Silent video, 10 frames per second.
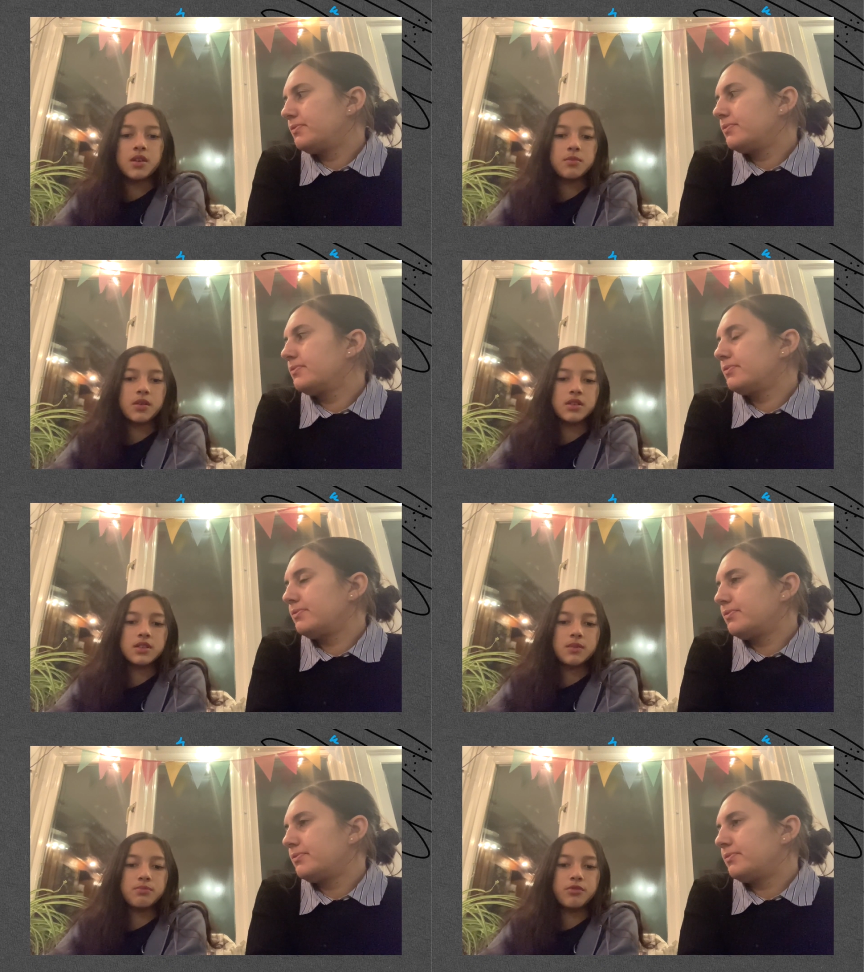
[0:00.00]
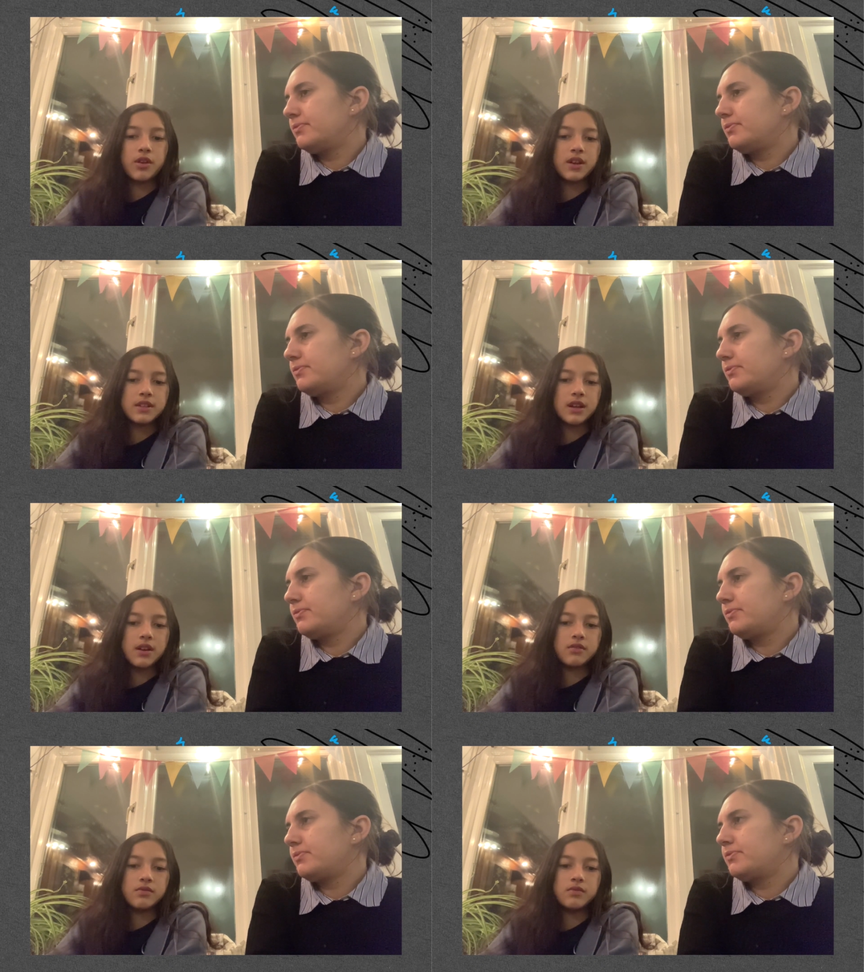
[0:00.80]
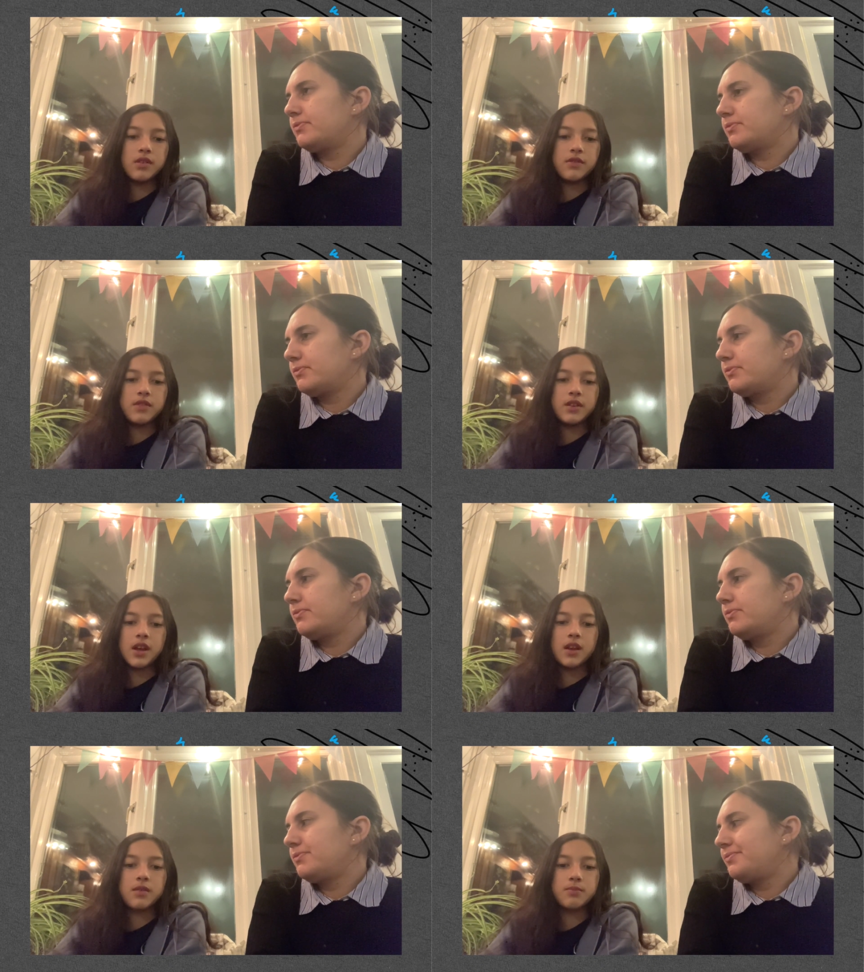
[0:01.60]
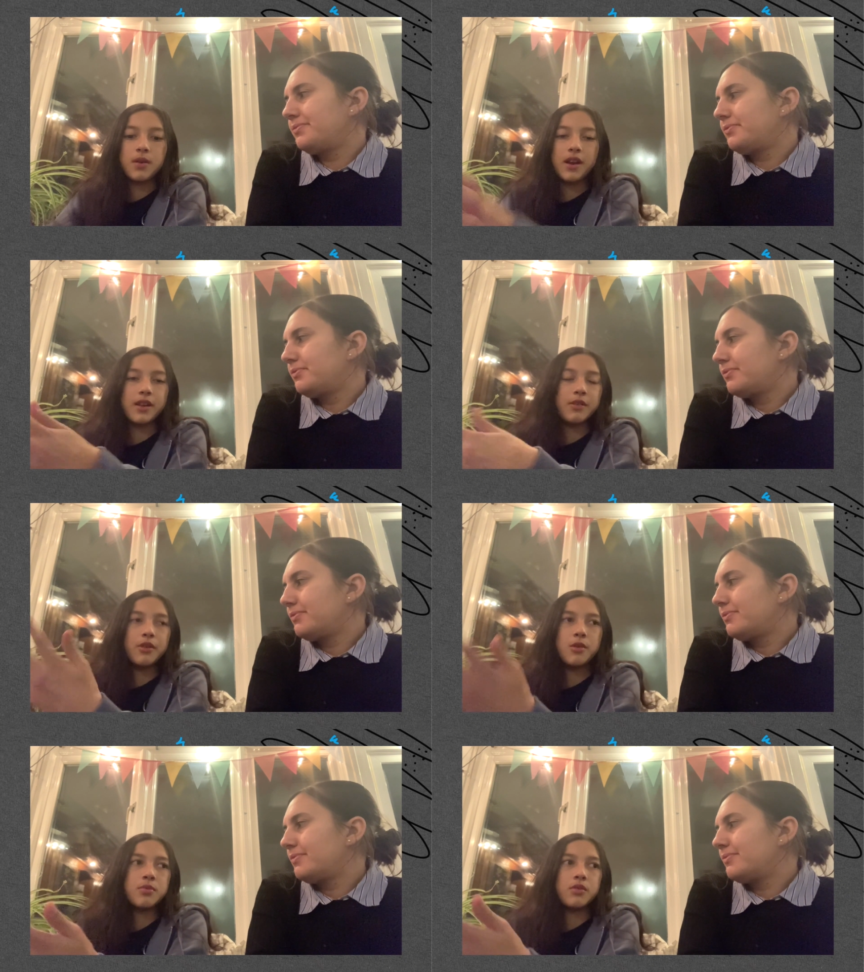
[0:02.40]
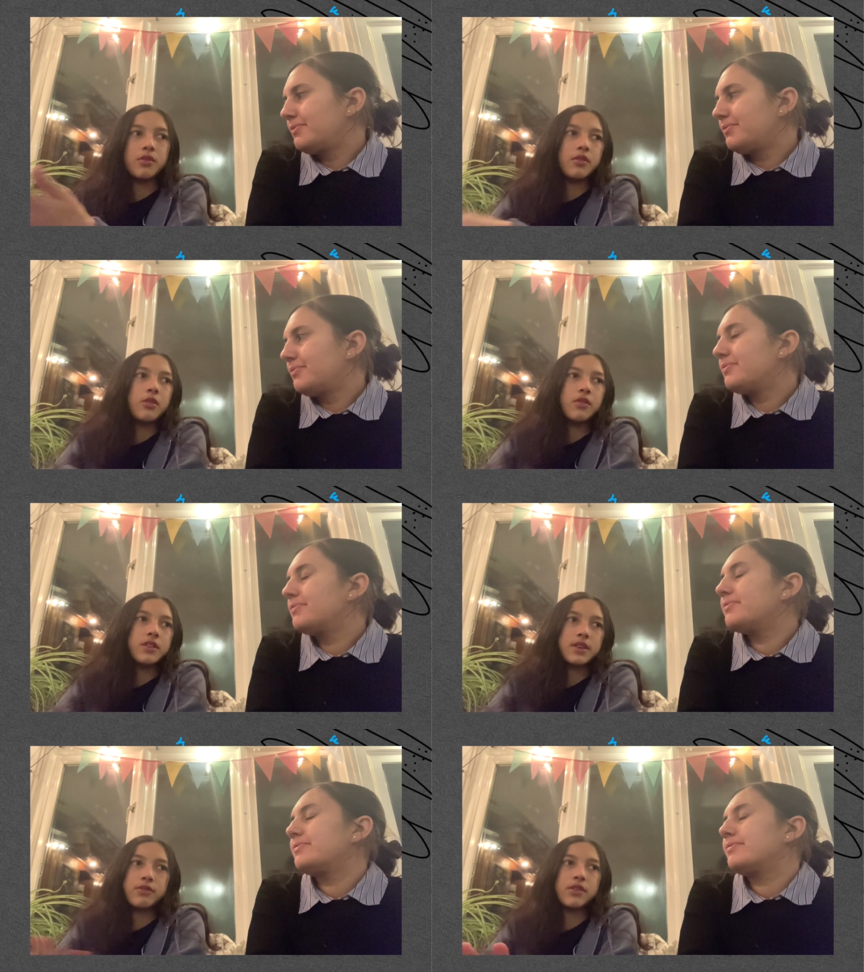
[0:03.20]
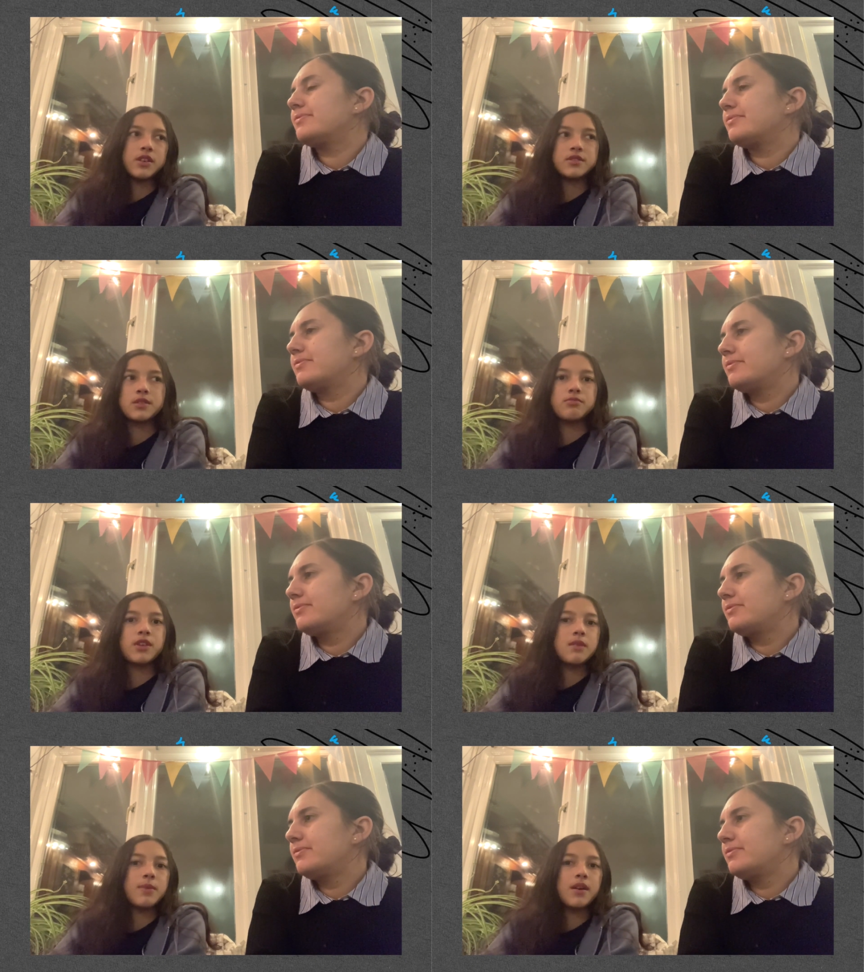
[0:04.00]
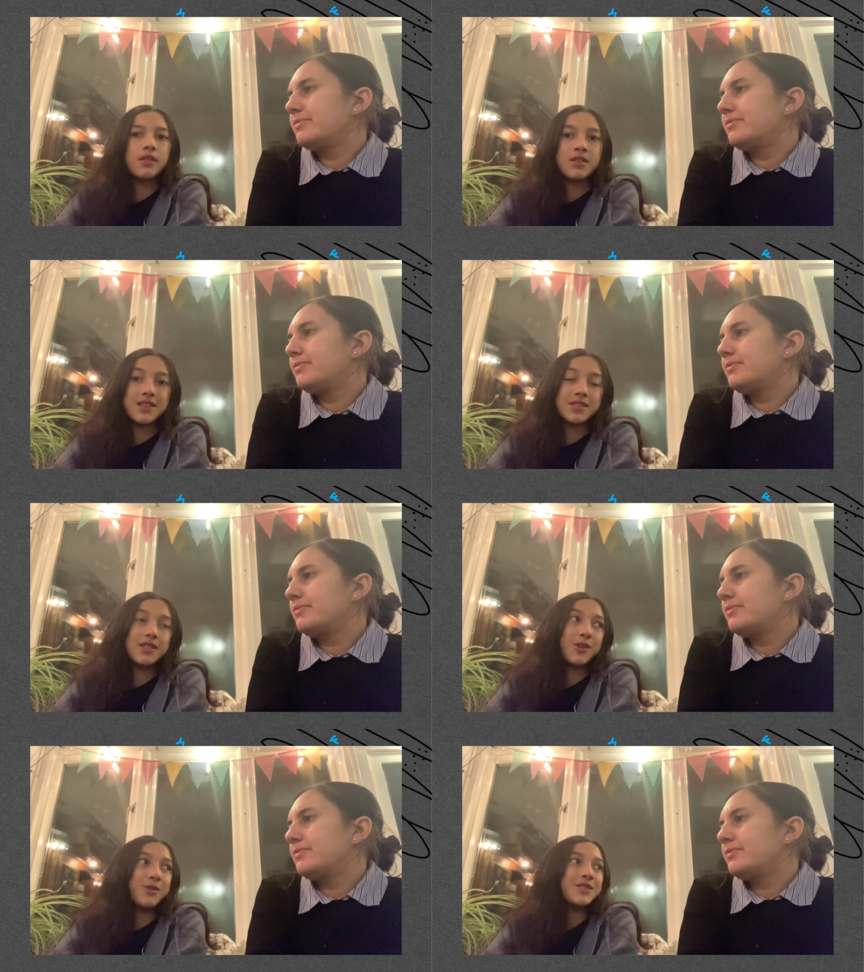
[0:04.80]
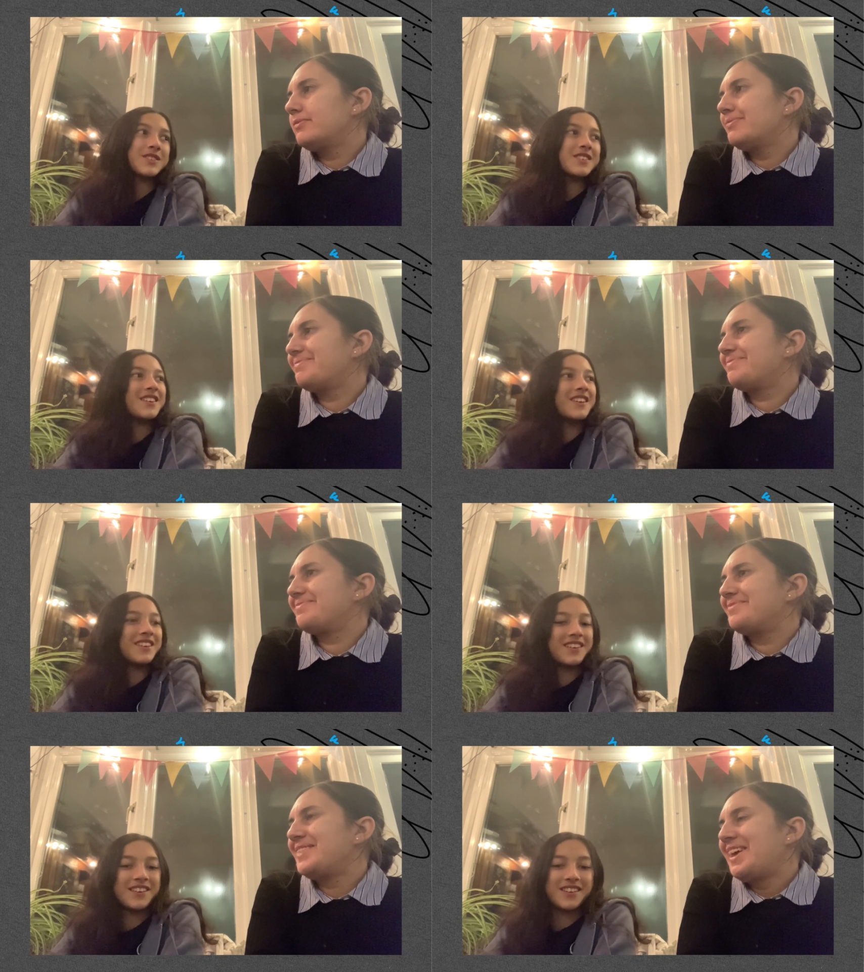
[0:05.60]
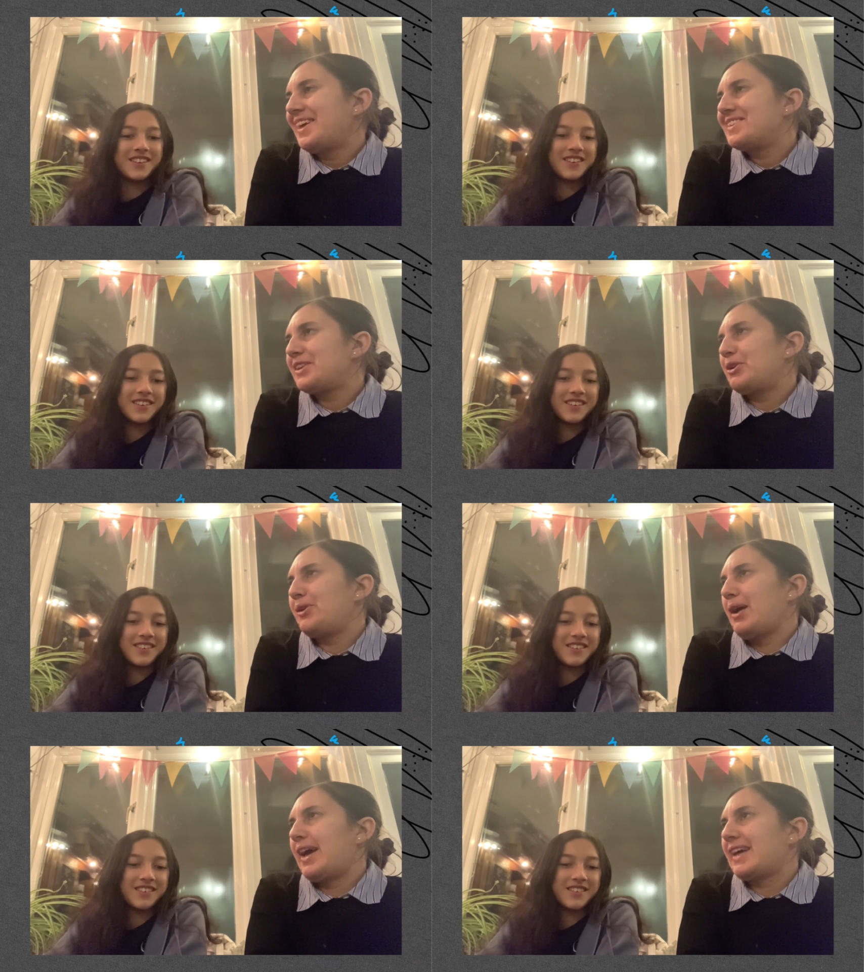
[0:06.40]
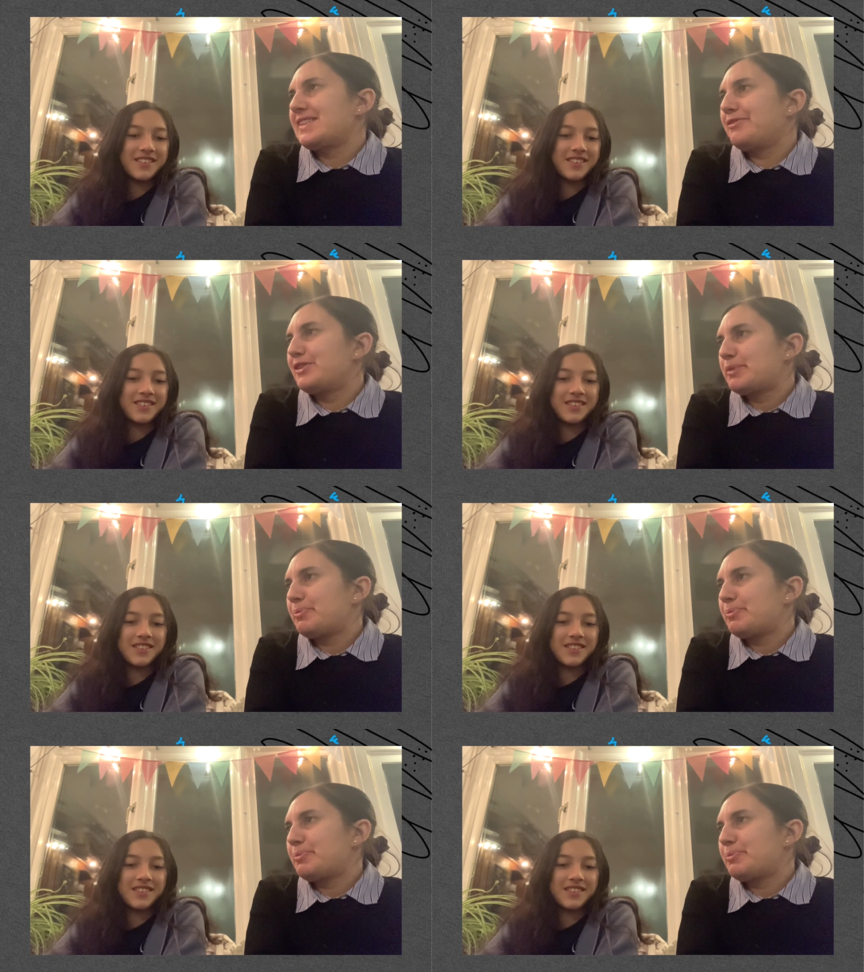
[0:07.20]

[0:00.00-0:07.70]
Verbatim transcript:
Speaker 1: because mm. it broke it down rather than like piling it all up all, all the different mm. things you can pray about because there's loads.
Speaker 2: Mm. So I guess it feels a